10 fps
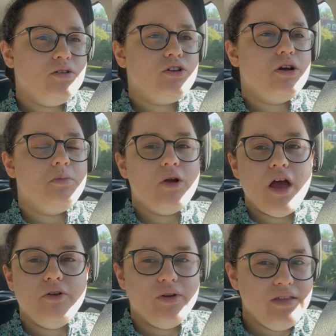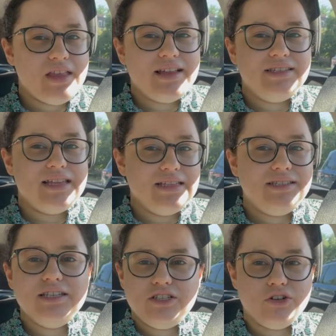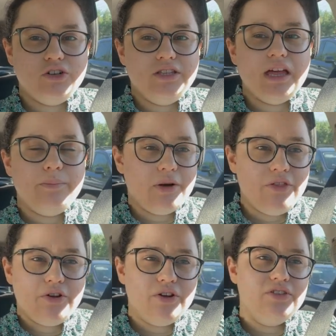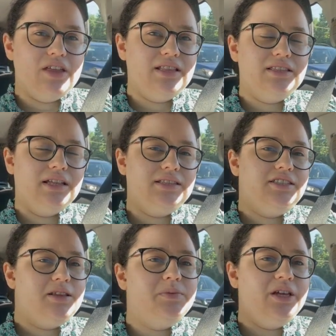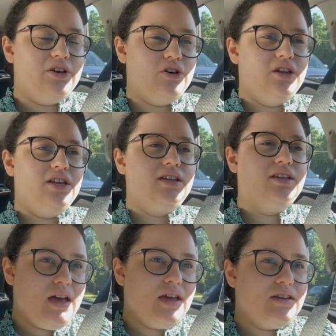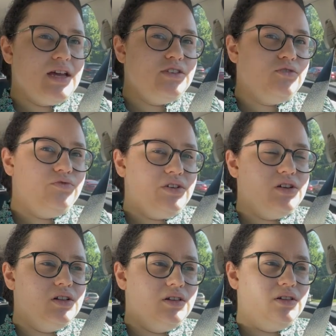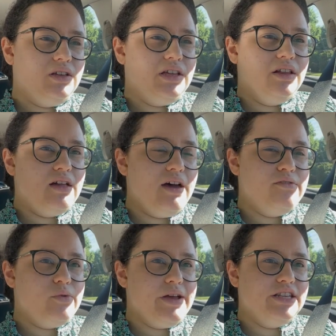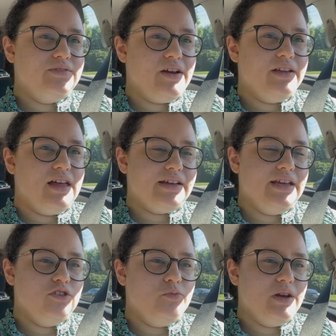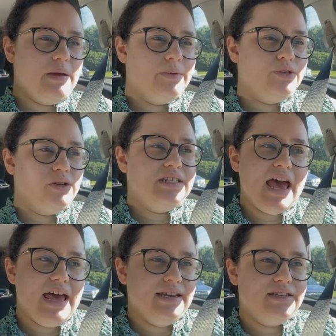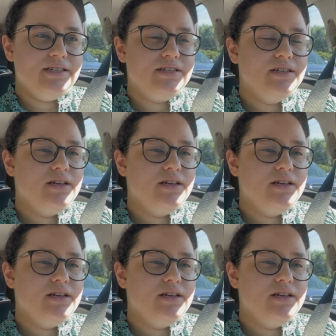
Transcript: camaraderie and that sisterhood, that brotherhood, that siblinghood. And I do feel in a lot of ways very lucky to have been able to attend.